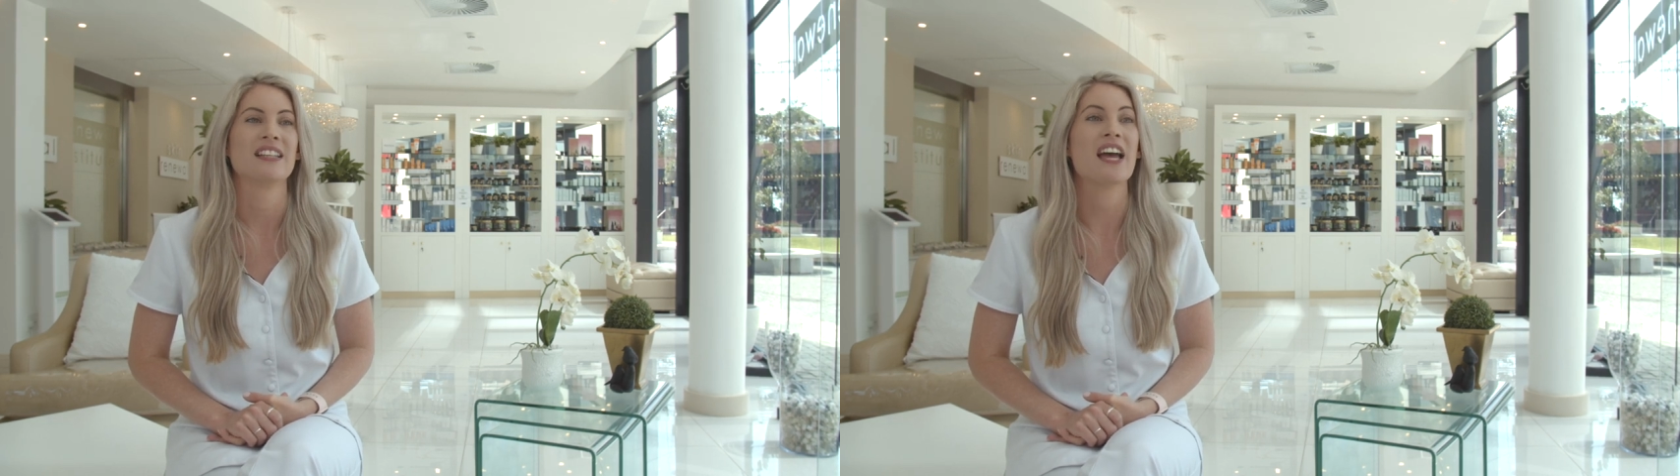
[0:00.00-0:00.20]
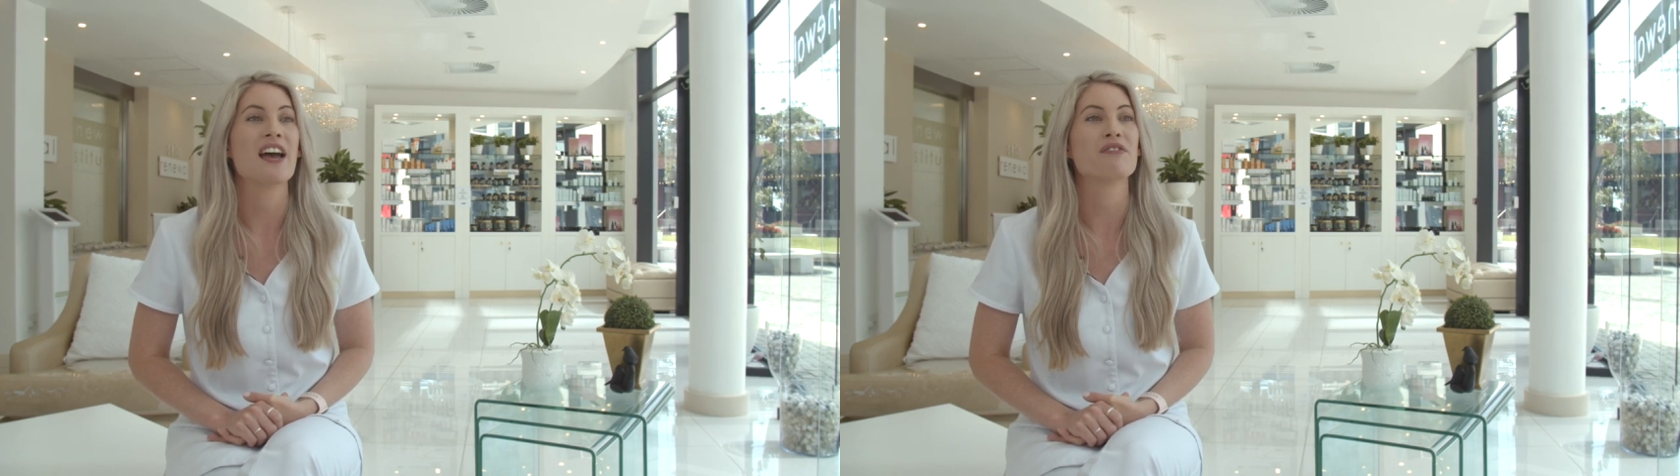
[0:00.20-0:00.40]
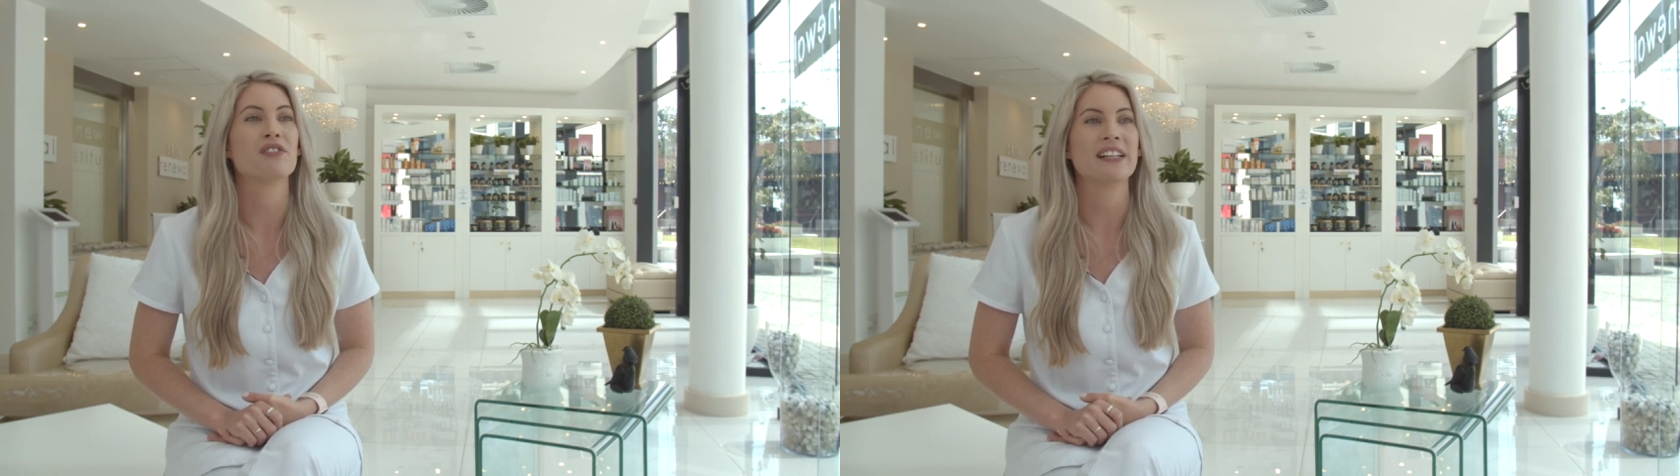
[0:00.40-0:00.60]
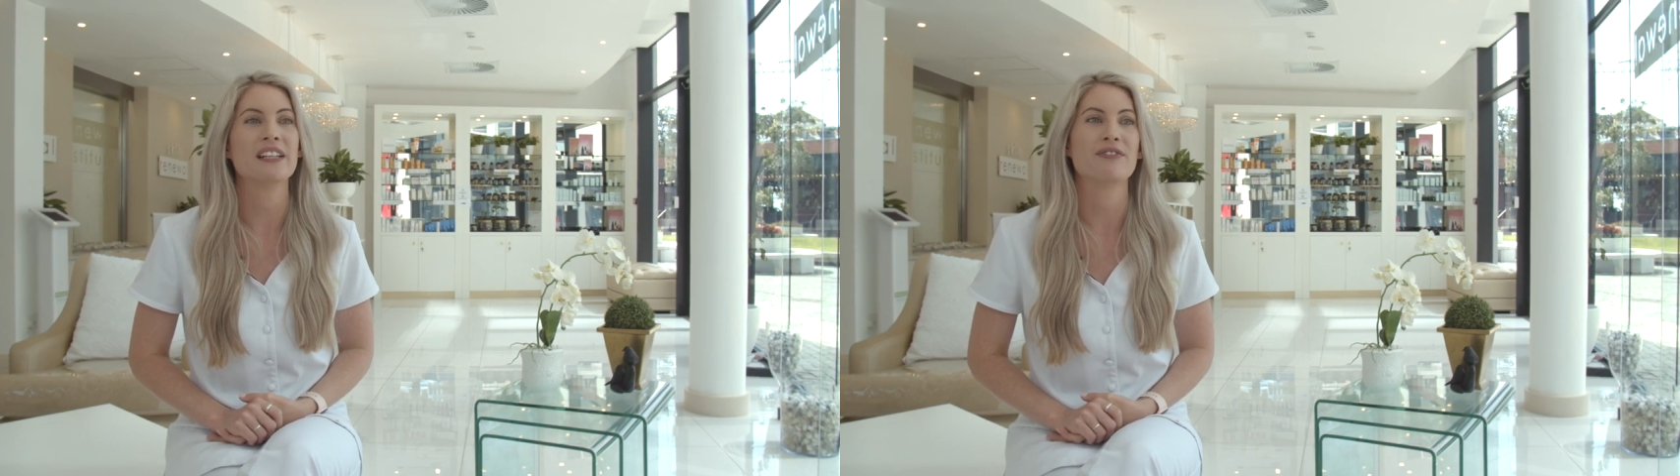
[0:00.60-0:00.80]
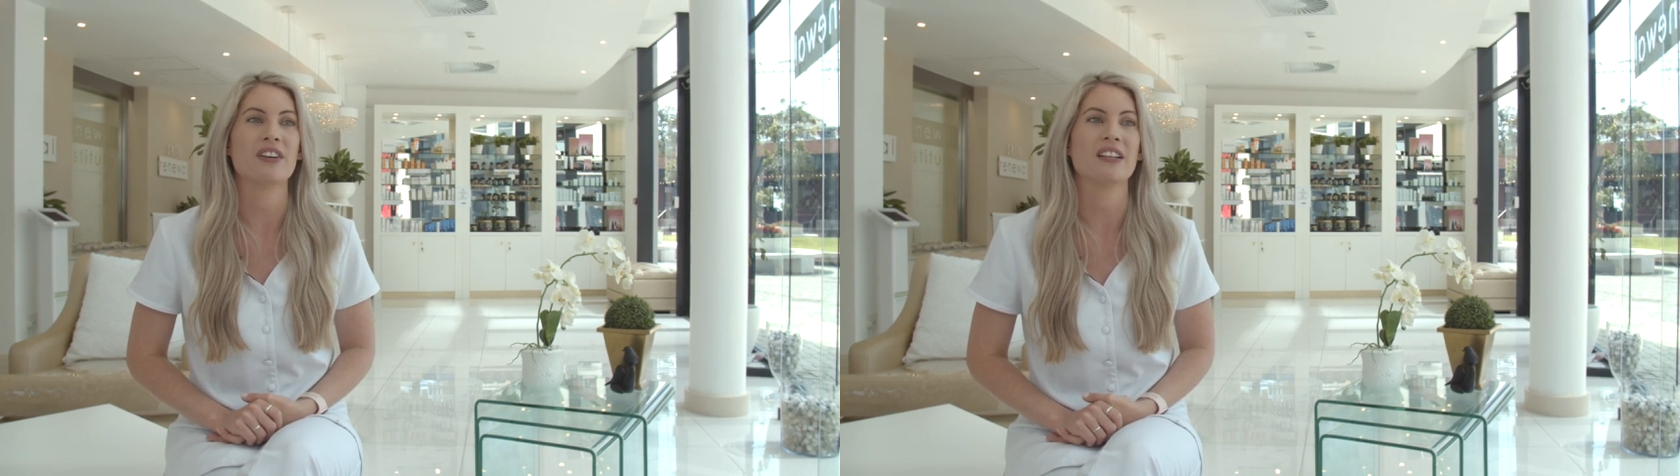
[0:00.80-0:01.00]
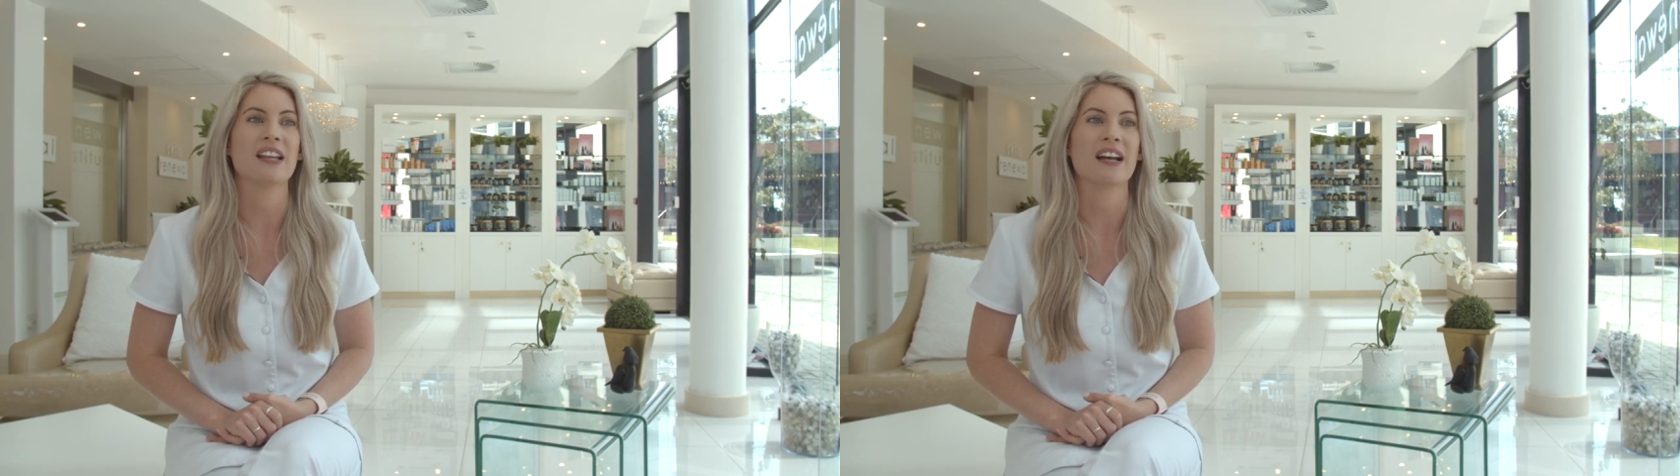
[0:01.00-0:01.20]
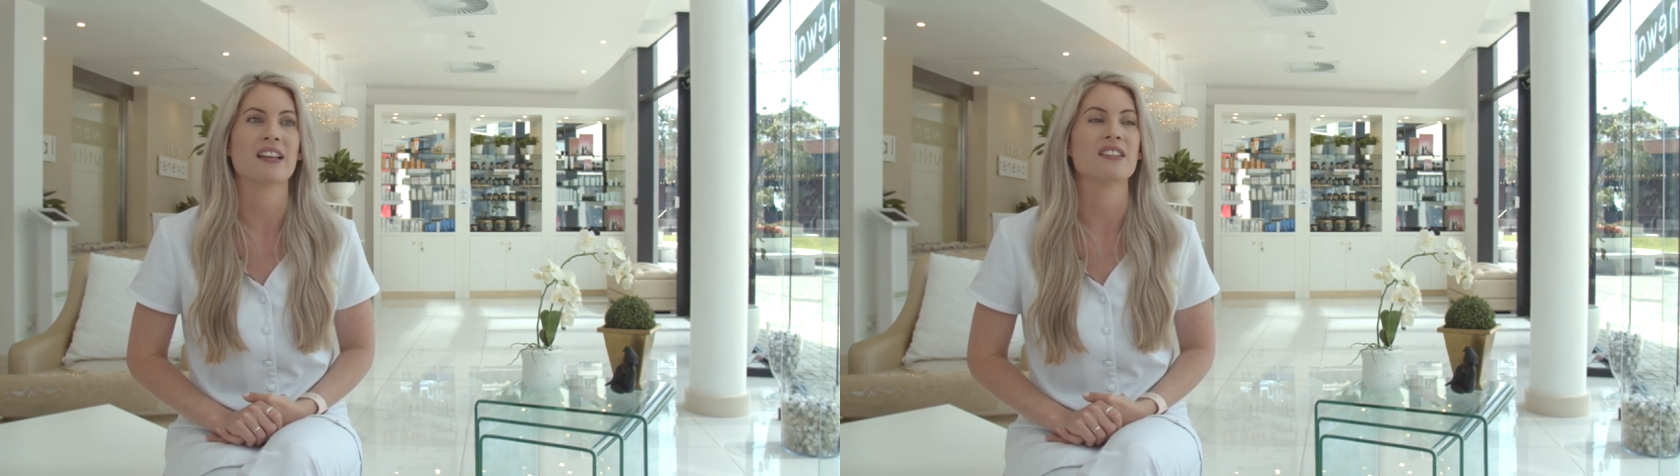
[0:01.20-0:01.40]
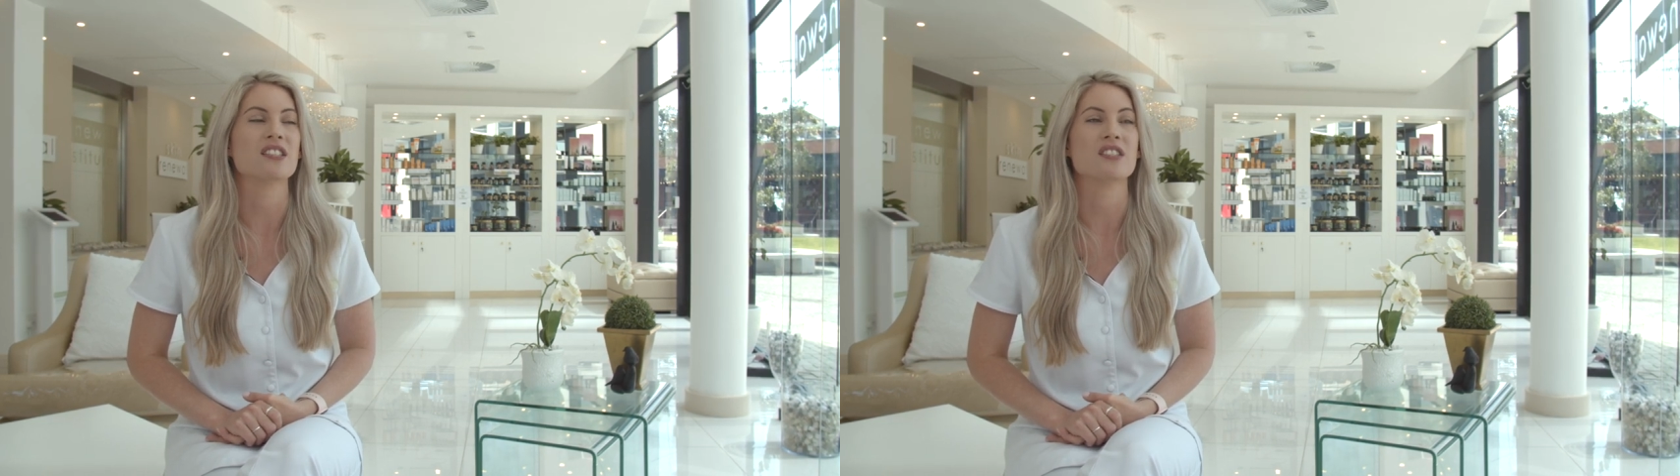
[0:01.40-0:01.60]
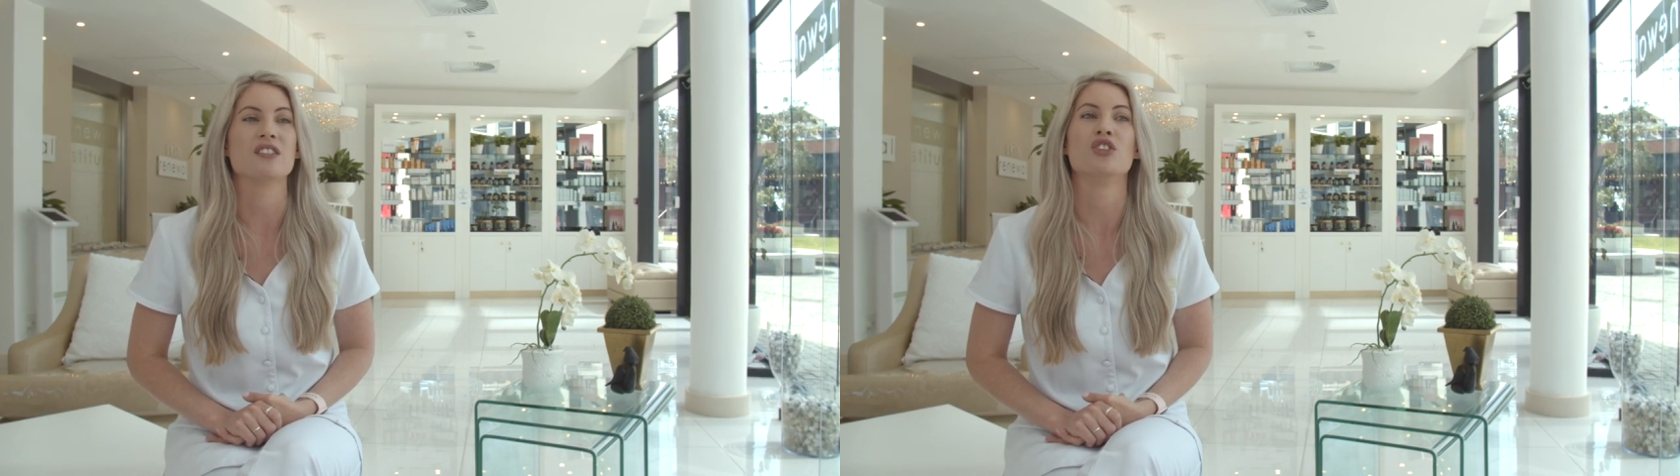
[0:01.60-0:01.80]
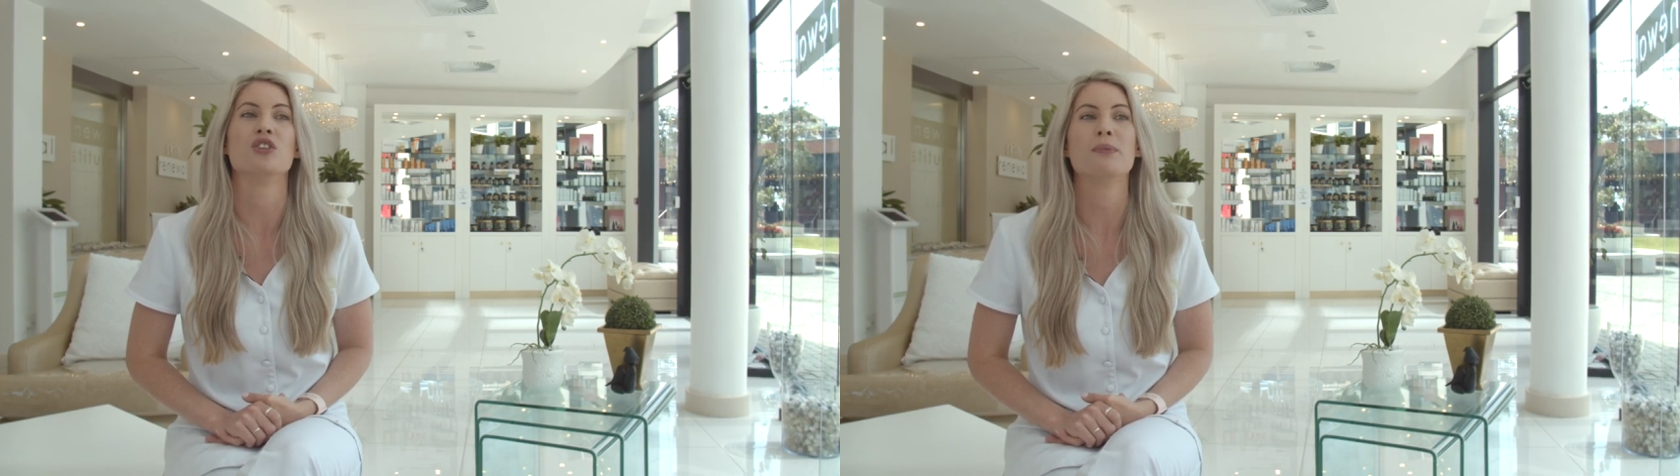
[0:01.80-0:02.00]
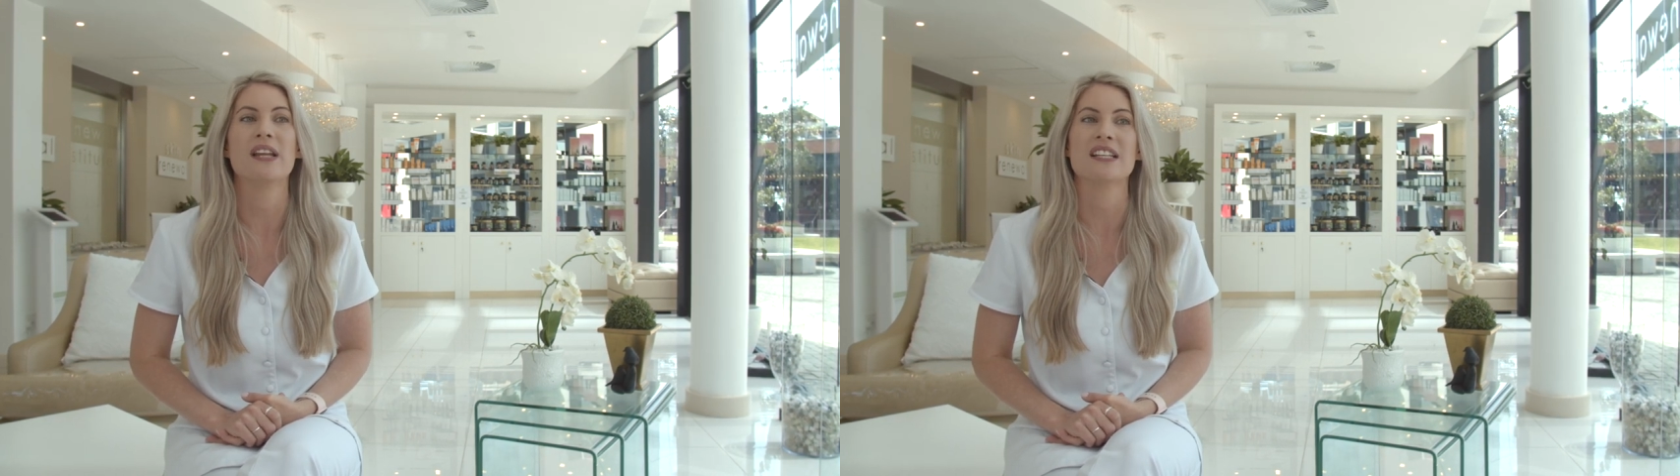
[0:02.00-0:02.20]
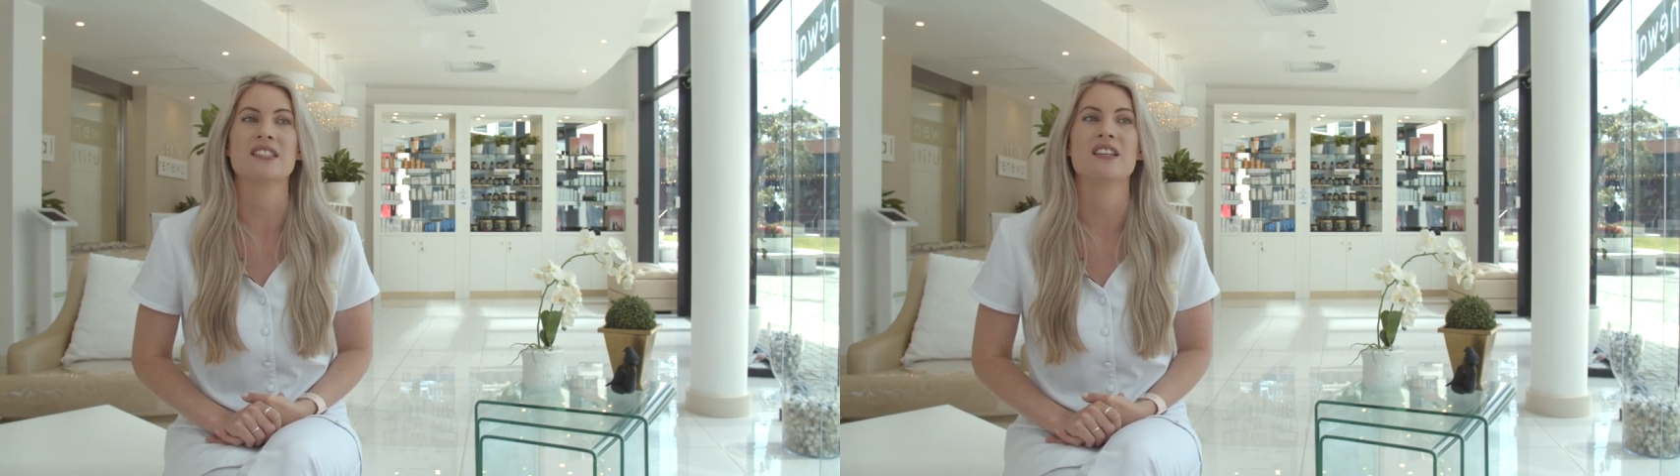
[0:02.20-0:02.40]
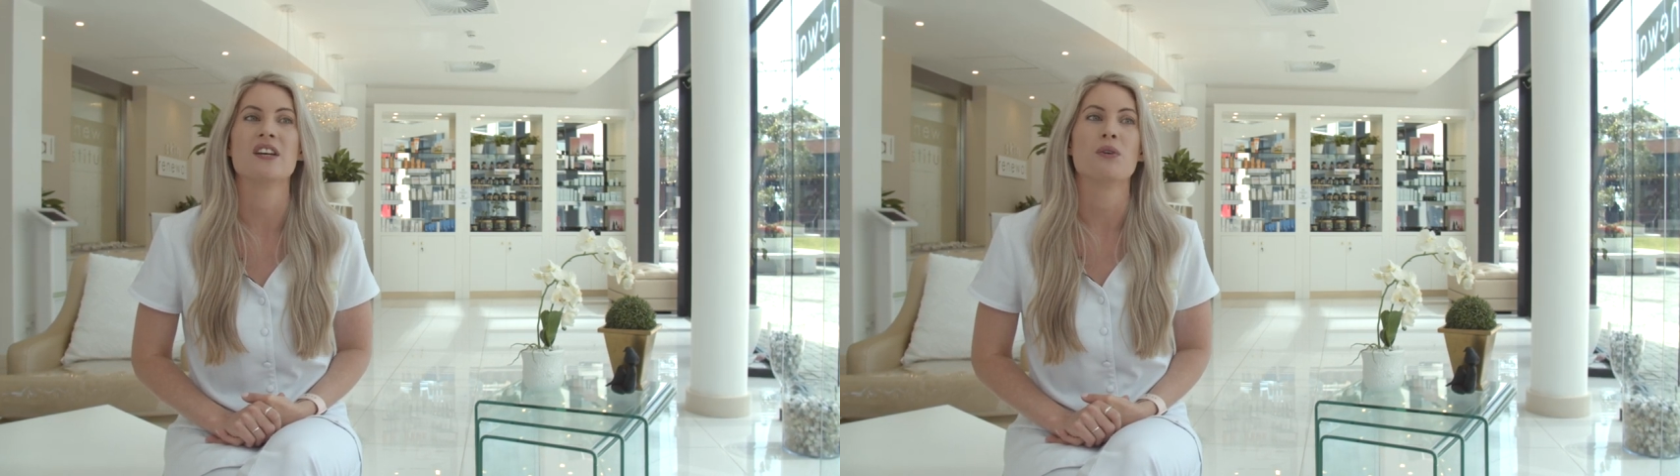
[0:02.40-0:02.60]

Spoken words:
They have really felt like this is a new place